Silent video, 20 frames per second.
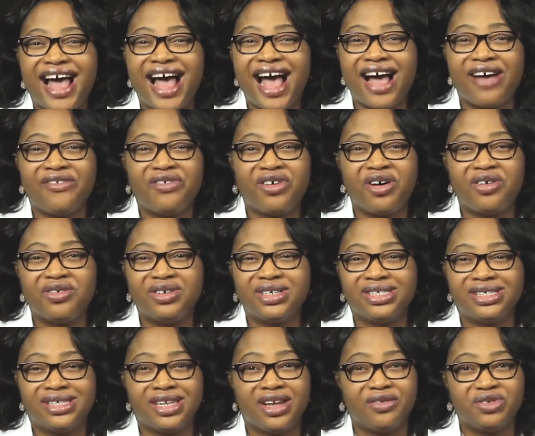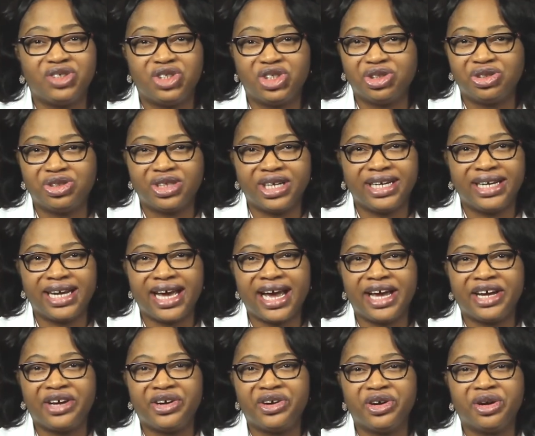I've always loved children.
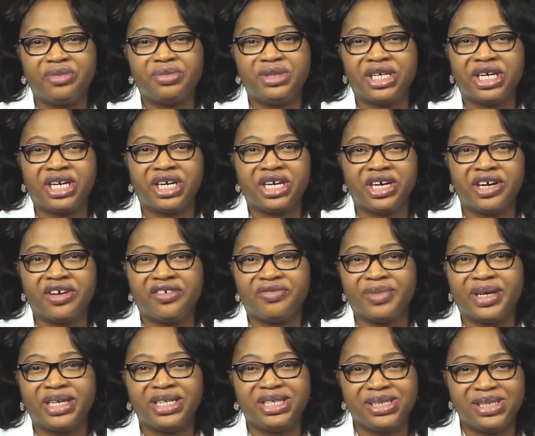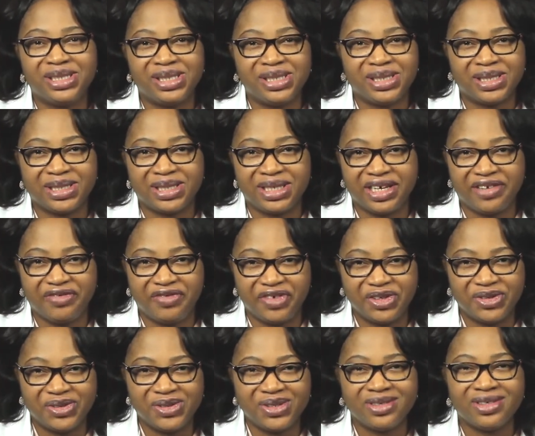I grew up taking care of my nieces and
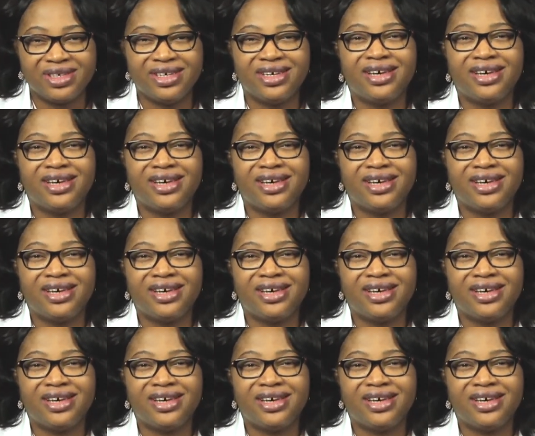nephews.